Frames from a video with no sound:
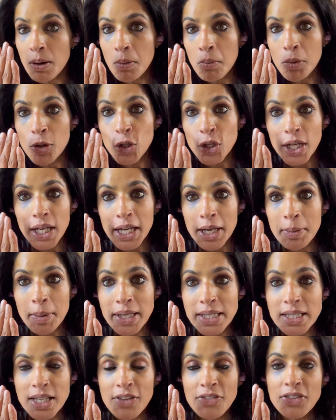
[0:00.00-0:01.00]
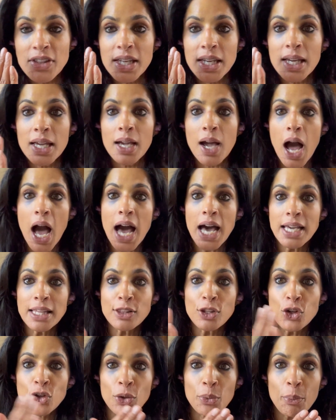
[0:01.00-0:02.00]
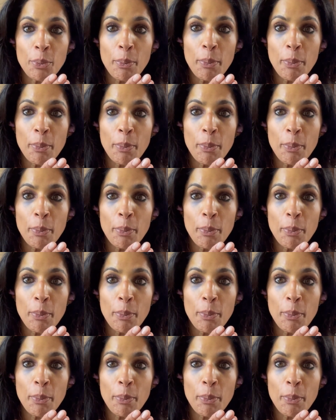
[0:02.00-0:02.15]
looking at myself thinking, I look